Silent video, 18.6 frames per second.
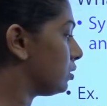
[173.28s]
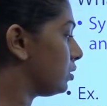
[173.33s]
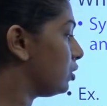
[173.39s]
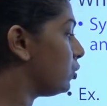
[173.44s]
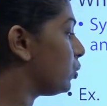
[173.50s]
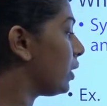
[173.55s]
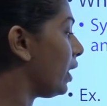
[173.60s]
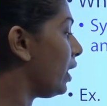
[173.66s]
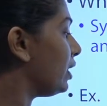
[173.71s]

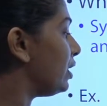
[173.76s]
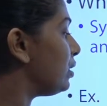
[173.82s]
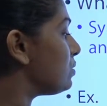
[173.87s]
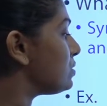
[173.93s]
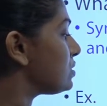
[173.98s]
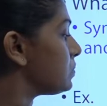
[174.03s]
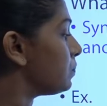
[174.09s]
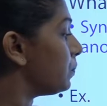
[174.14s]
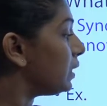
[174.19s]
You can
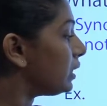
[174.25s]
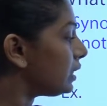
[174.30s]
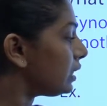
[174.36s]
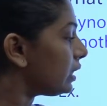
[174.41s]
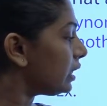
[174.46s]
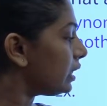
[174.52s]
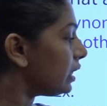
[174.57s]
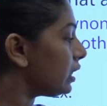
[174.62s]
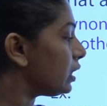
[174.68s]
use
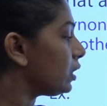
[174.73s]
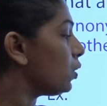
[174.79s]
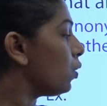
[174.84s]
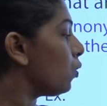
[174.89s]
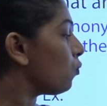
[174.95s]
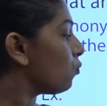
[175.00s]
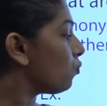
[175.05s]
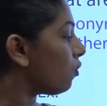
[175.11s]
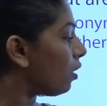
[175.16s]
burning,
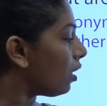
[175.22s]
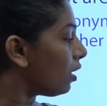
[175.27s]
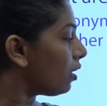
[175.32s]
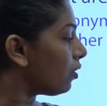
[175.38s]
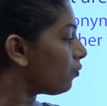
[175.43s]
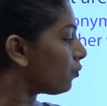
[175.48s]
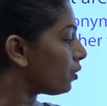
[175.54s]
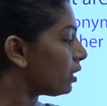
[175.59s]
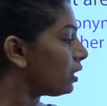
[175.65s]

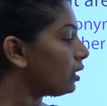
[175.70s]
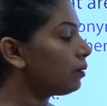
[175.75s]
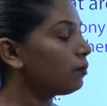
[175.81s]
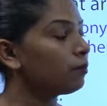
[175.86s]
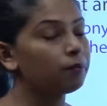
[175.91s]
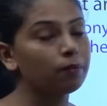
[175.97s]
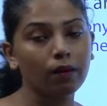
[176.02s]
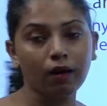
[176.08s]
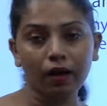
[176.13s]
fiery,
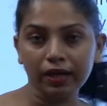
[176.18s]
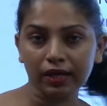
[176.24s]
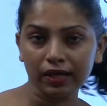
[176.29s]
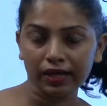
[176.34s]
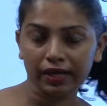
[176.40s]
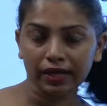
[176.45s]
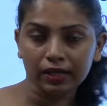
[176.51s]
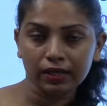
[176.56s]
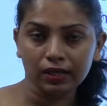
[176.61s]

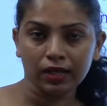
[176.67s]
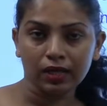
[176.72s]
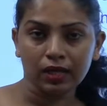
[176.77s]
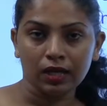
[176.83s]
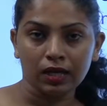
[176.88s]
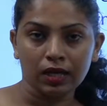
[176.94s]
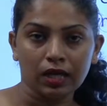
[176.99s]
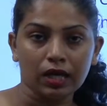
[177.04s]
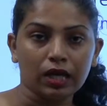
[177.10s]
boiling.
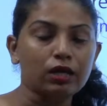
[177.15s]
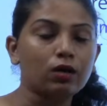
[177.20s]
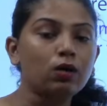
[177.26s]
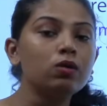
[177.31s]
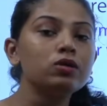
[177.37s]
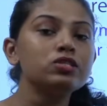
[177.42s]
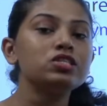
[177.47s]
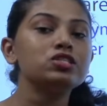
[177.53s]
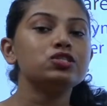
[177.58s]

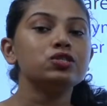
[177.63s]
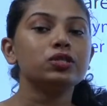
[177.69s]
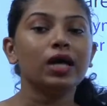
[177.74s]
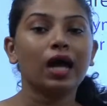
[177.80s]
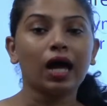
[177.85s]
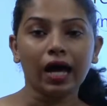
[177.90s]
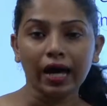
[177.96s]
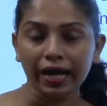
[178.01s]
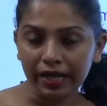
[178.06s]
According to
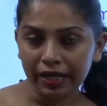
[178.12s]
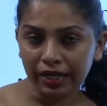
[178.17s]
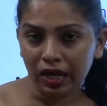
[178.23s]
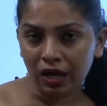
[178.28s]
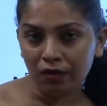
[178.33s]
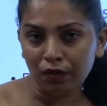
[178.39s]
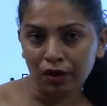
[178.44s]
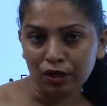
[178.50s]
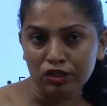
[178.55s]
the
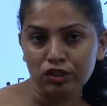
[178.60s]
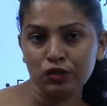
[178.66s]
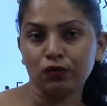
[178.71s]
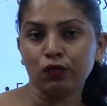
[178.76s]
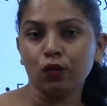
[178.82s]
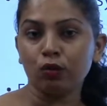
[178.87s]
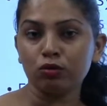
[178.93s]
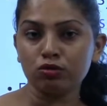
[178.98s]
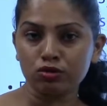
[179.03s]
idea what you
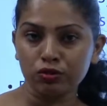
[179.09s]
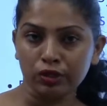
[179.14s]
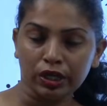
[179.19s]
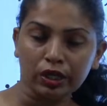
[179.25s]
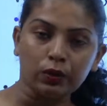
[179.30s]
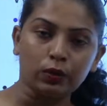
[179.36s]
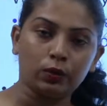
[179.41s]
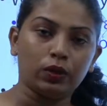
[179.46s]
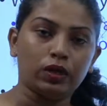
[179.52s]
want to
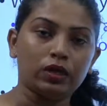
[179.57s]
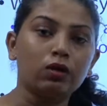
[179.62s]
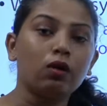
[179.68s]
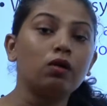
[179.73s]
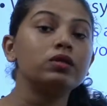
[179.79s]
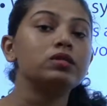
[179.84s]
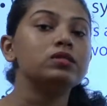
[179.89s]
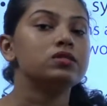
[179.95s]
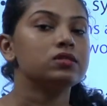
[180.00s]
give,
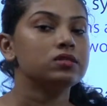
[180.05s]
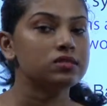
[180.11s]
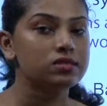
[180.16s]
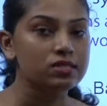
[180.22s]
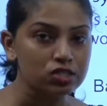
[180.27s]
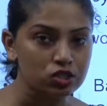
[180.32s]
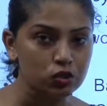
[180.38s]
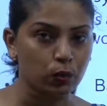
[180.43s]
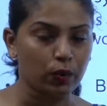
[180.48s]
according to the
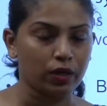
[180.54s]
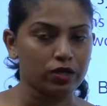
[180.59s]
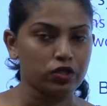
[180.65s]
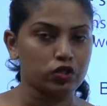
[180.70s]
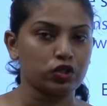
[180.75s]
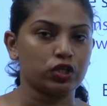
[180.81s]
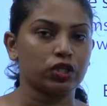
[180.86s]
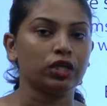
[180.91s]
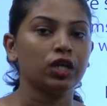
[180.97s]

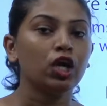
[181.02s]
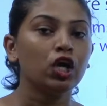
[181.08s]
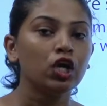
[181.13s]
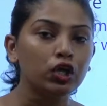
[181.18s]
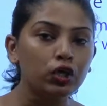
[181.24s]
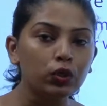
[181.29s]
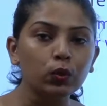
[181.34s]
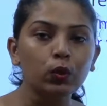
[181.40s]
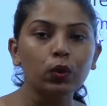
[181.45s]
situation,
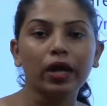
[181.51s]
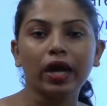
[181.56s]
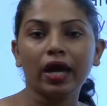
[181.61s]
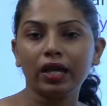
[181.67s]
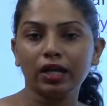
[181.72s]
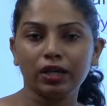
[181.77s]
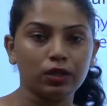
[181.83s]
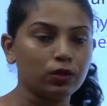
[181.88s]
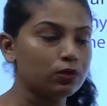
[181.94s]
you
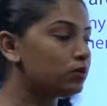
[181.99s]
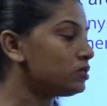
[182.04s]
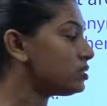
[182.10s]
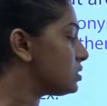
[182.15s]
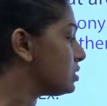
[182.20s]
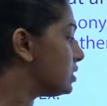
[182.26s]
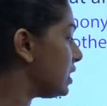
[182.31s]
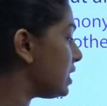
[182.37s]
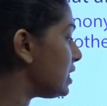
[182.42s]
can use
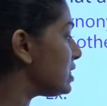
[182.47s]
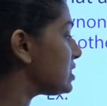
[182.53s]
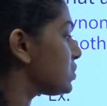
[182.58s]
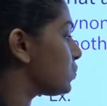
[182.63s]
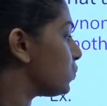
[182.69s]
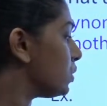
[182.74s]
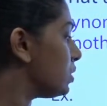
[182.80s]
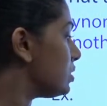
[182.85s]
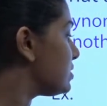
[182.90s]
these
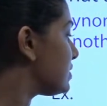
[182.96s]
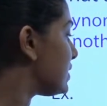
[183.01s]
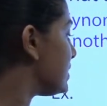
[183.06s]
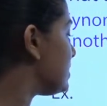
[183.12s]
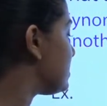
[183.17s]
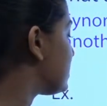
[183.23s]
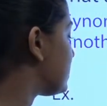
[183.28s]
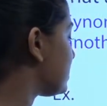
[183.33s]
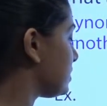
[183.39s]
words
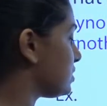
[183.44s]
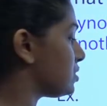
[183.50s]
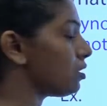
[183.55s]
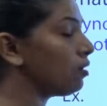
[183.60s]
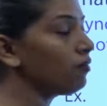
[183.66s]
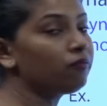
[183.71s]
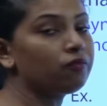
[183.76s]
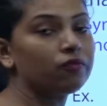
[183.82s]
instead of